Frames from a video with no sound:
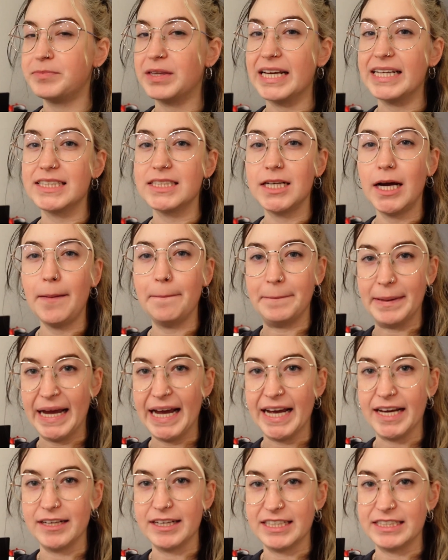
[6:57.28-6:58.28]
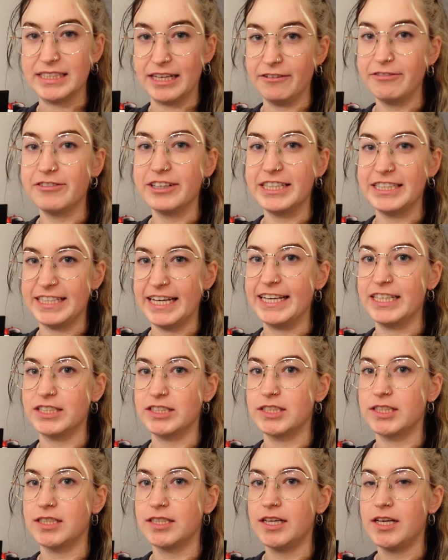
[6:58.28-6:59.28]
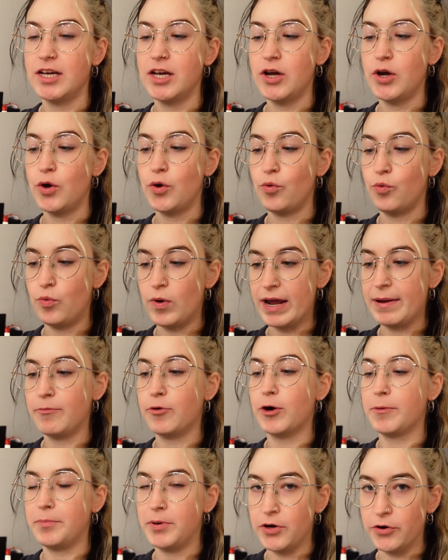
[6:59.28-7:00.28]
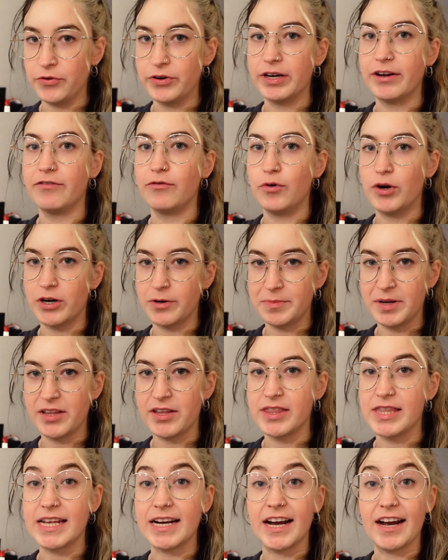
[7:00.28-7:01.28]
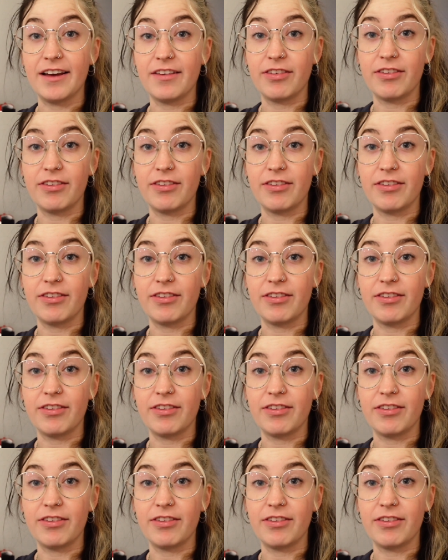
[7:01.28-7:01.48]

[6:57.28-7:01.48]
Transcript: It's not bad. It definitely tastes way more potent of watermelon than I